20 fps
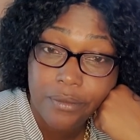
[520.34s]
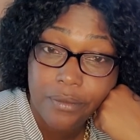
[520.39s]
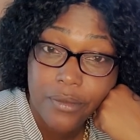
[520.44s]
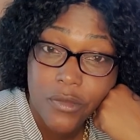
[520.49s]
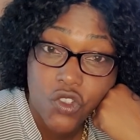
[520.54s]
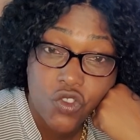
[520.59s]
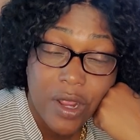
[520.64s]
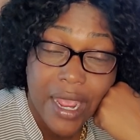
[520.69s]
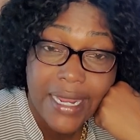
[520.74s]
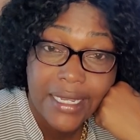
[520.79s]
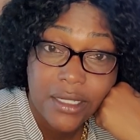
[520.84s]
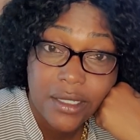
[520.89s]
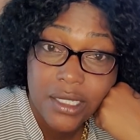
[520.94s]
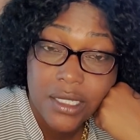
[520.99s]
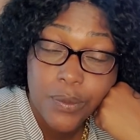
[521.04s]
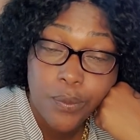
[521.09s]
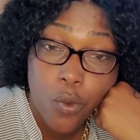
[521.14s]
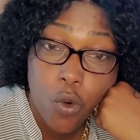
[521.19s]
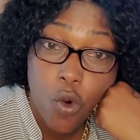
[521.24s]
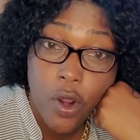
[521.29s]
try to
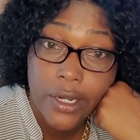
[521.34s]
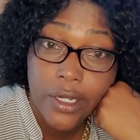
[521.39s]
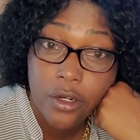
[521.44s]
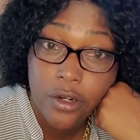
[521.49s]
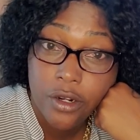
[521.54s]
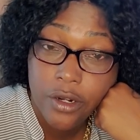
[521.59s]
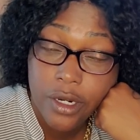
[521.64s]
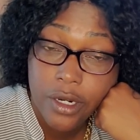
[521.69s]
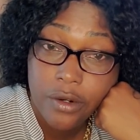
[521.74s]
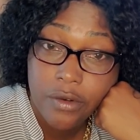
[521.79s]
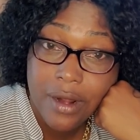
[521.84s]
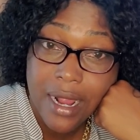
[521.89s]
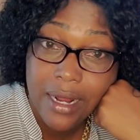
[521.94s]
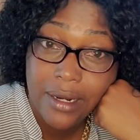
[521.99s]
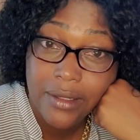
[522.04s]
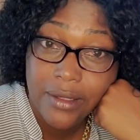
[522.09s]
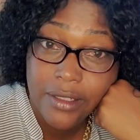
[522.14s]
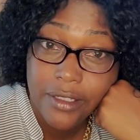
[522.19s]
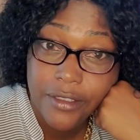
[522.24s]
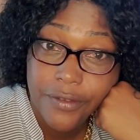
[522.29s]
spoil her
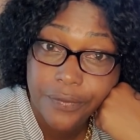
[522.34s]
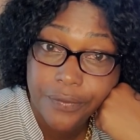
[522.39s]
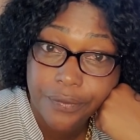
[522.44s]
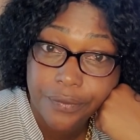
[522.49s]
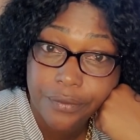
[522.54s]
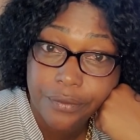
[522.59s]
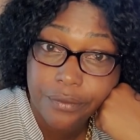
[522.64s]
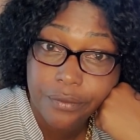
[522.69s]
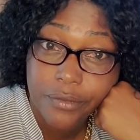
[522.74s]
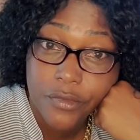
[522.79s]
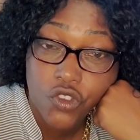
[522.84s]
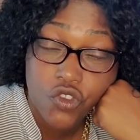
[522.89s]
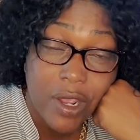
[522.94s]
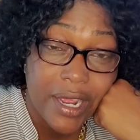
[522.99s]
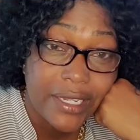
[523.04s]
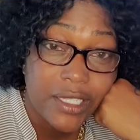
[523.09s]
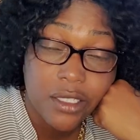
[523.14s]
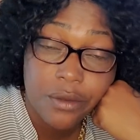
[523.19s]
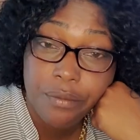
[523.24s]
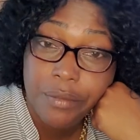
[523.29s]
character, try
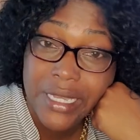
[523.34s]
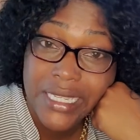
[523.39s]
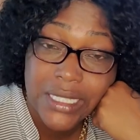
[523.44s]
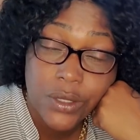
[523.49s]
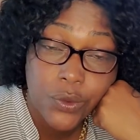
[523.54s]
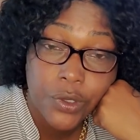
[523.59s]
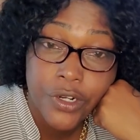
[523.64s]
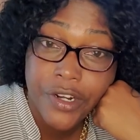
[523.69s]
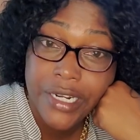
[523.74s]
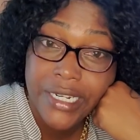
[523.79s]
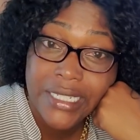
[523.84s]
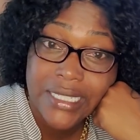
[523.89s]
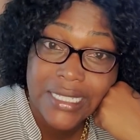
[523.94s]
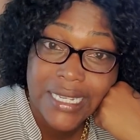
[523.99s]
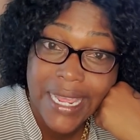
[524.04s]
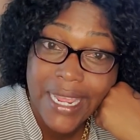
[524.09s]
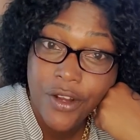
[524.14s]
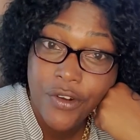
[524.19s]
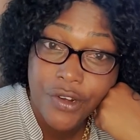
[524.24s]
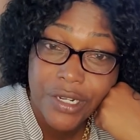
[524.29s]
to mess with her
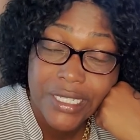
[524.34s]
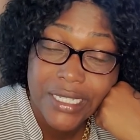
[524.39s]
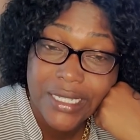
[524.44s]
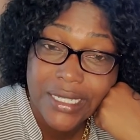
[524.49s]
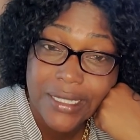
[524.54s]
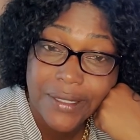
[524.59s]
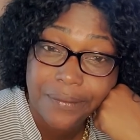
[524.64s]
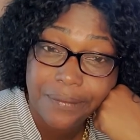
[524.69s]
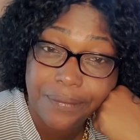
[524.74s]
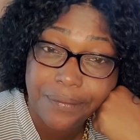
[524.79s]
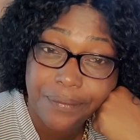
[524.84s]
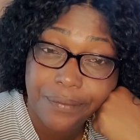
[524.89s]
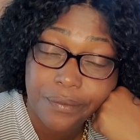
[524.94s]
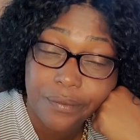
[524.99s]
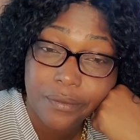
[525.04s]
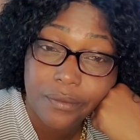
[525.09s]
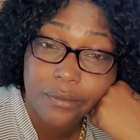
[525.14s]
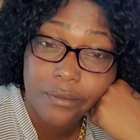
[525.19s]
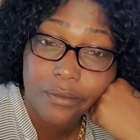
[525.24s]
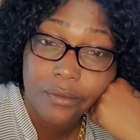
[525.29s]
integrity.
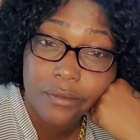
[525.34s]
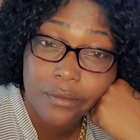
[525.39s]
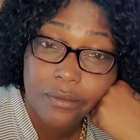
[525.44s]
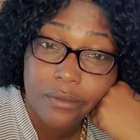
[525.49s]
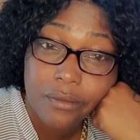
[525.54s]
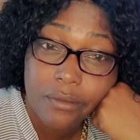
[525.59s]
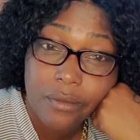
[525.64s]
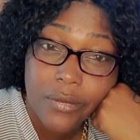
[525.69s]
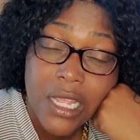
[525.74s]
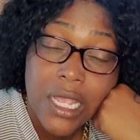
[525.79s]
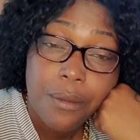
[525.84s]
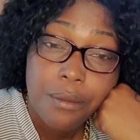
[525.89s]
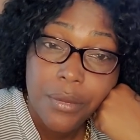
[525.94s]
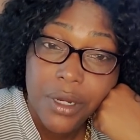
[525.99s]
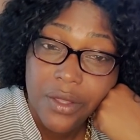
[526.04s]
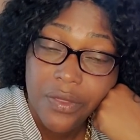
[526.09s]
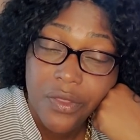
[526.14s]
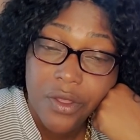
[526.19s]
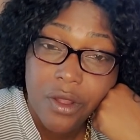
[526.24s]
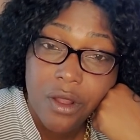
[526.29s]

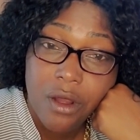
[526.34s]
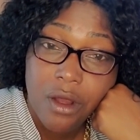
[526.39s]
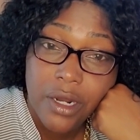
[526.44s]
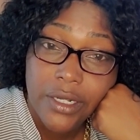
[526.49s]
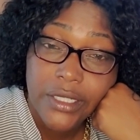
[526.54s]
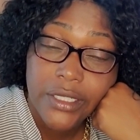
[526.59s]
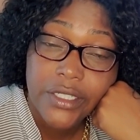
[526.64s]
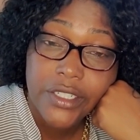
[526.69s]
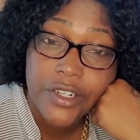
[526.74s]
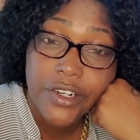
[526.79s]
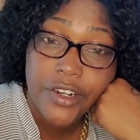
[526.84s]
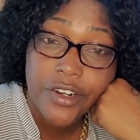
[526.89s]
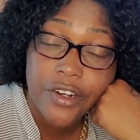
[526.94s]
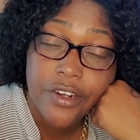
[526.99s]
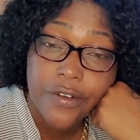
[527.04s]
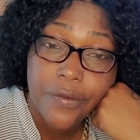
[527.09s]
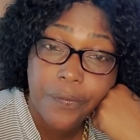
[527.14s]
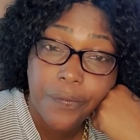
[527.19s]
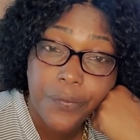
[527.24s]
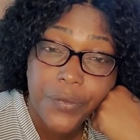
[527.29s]
But the God in her
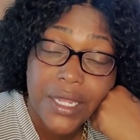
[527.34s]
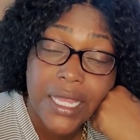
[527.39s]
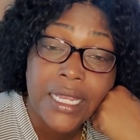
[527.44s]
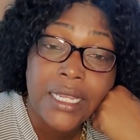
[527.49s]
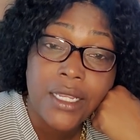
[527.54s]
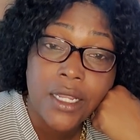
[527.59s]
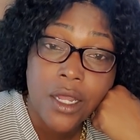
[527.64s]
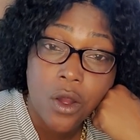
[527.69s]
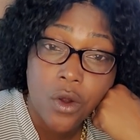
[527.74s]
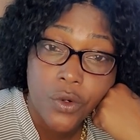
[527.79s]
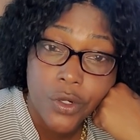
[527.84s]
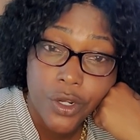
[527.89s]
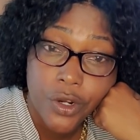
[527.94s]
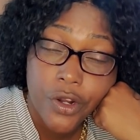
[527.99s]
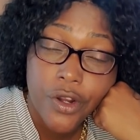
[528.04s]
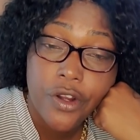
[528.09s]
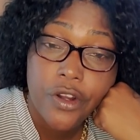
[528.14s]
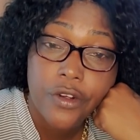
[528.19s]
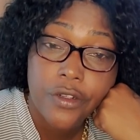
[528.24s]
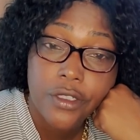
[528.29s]
allowed
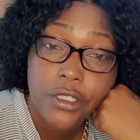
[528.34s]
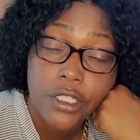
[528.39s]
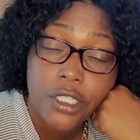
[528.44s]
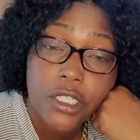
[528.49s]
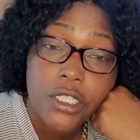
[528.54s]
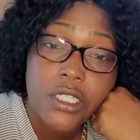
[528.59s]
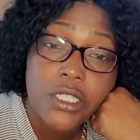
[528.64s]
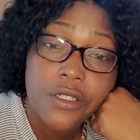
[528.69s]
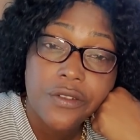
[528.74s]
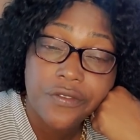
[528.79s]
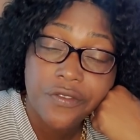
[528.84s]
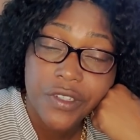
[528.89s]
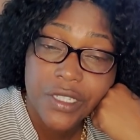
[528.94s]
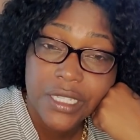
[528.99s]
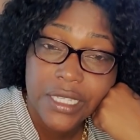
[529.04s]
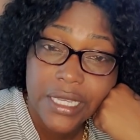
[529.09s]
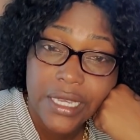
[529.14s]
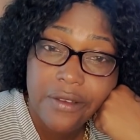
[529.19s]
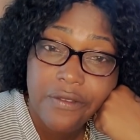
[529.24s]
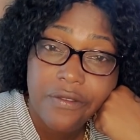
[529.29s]
her to
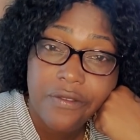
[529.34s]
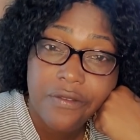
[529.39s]
forgive.